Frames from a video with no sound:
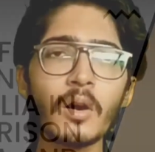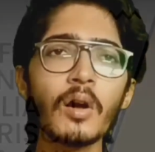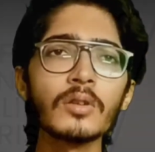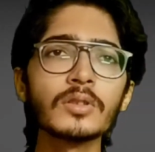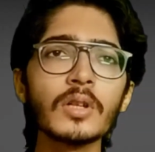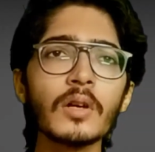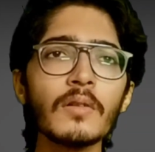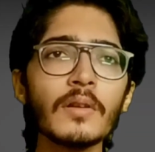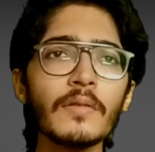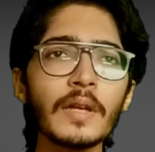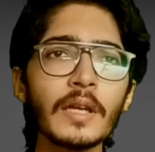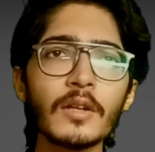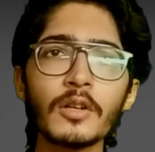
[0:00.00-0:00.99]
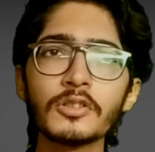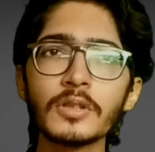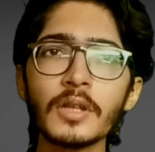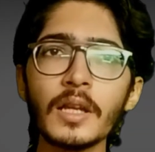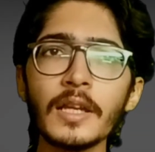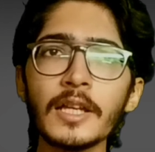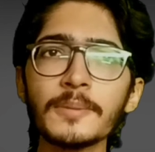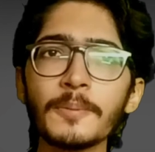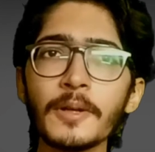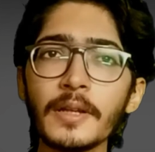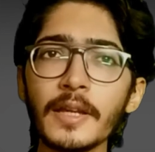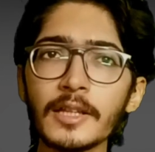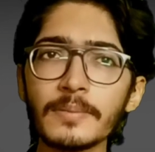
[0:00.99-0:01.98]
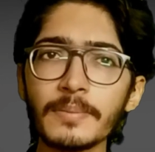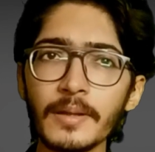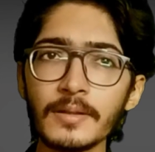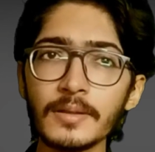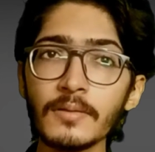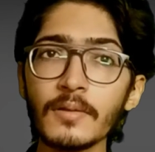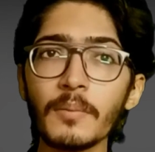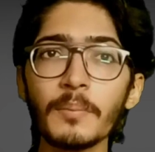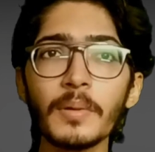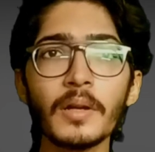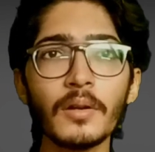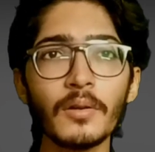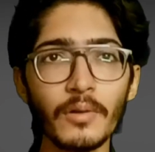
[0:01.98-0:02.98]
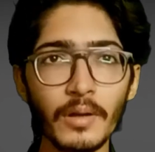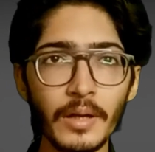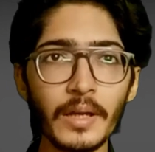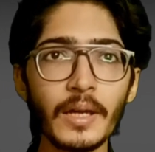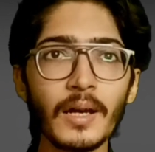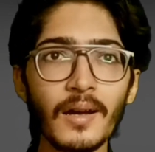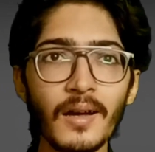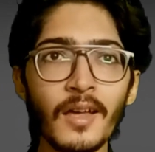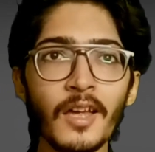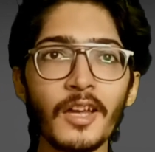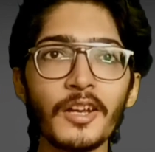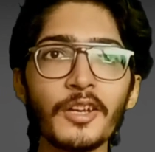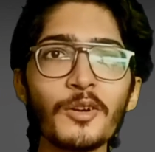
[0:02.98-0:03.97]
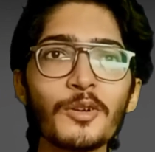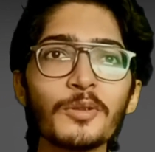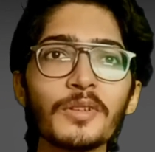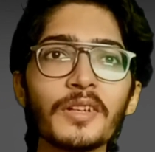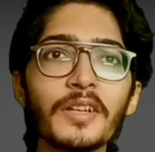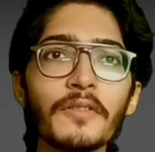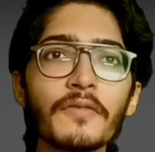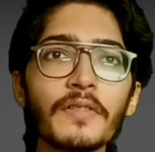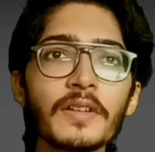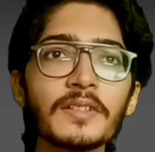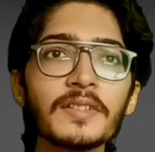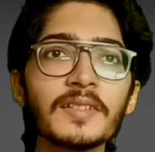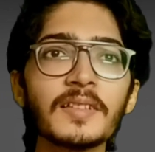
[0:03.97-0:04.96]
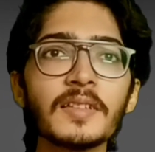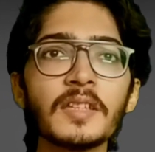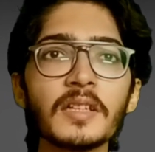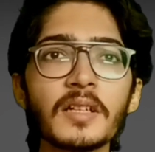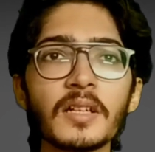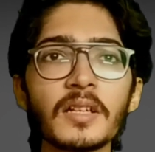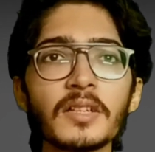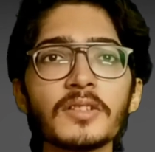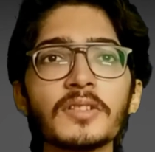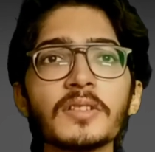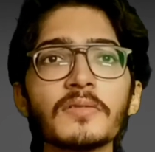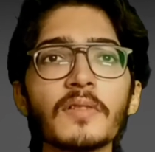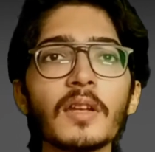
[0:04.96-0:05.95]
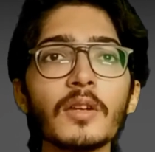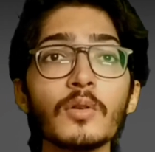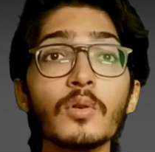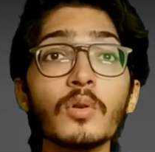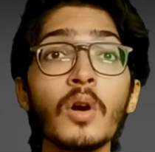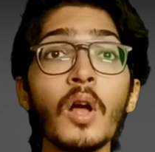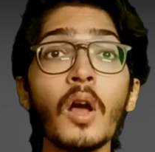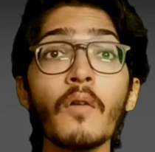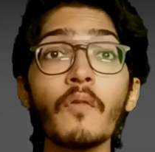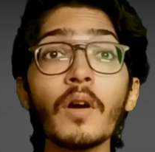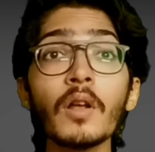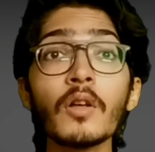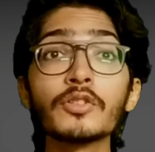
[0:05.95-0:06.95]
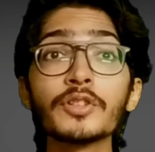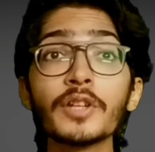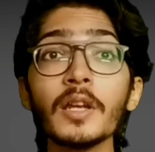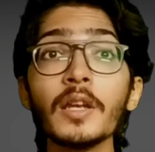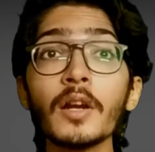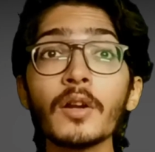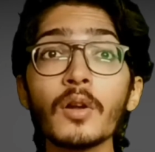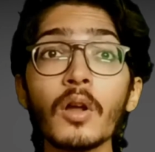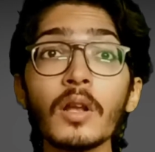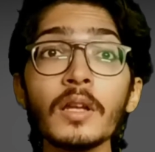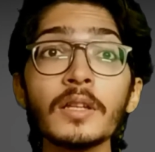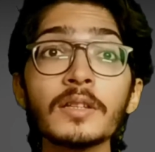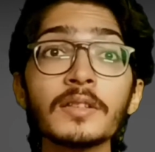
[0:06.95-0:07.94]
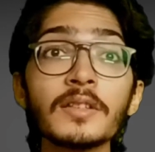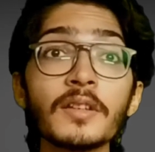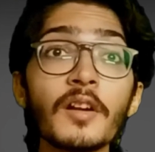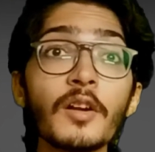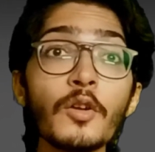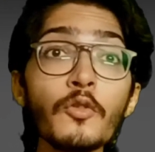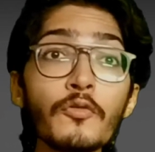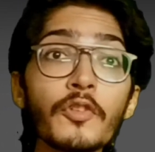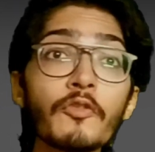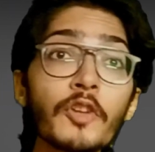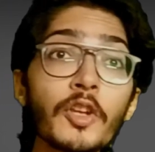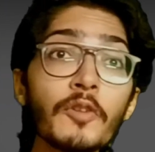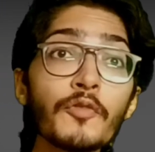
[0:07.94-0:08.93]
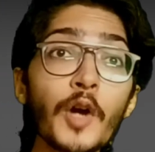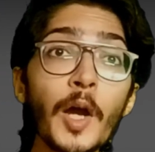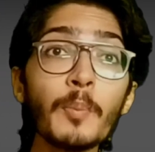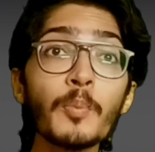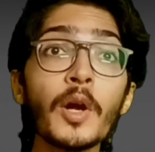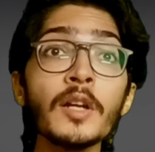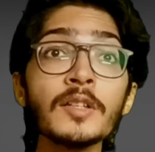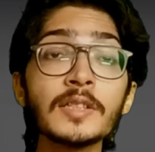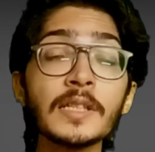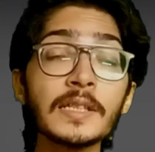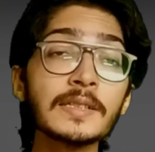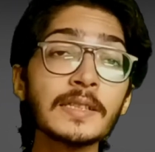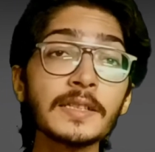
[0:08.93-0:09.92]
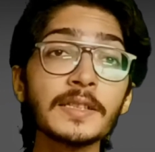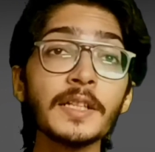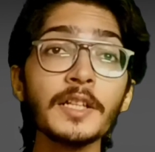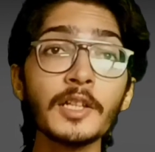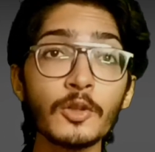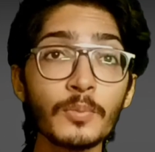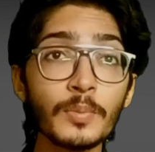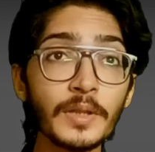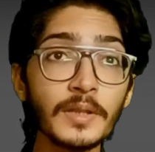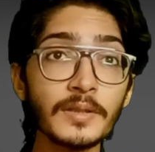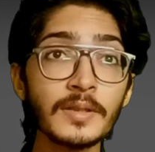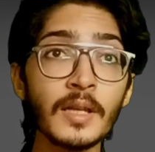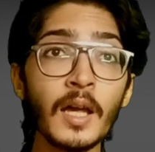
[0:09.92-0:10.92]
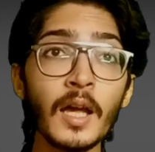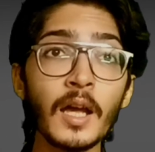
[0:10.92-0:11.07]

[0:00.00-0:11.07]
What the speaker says: cost of living in Australia is pretty expensive compared to India due to the differences in the currency's value. 1 Australian dollar is equal to 55.66 Indian rupees.